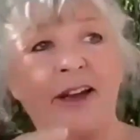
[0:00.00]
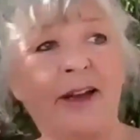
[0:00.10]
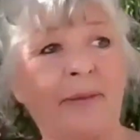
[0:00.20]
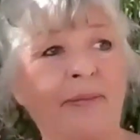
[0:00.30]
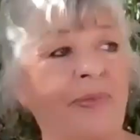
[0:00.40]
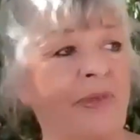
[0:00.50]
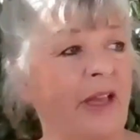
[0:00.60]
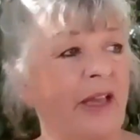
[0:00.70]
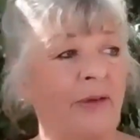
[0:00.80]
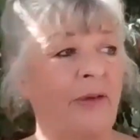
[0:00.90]
um,
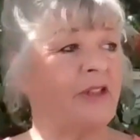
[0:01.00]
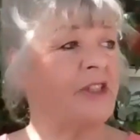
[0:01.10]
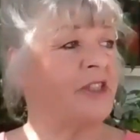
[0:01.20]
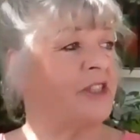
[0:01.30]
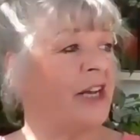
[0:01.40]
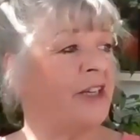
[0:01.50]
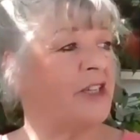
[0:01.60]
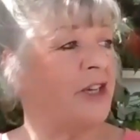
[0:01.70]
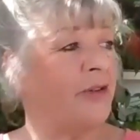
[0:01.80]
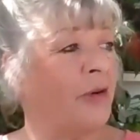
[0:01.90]
what does
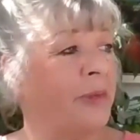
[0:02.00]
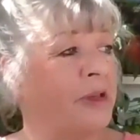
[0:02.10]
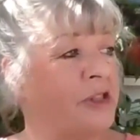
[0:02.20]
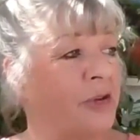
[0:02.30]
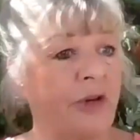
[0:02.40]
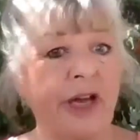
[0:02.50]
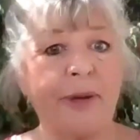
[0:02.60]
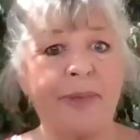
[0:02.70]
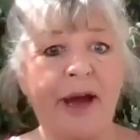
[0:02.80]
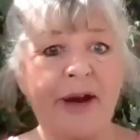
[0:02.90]
Anthony Robbins call it? A
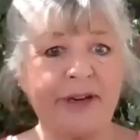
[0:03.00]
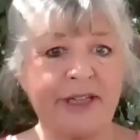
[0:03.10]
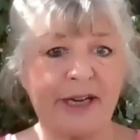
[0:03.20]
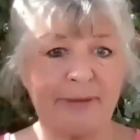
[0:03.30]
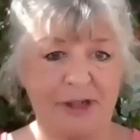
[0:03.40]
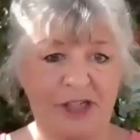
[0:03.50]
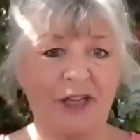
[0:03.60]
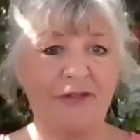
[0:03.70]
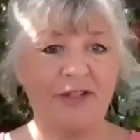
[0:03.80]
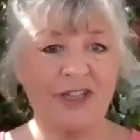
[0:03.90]
paradigm
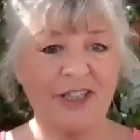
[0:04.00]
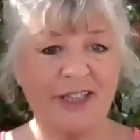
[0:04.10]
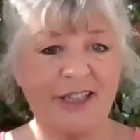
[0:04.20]
shift.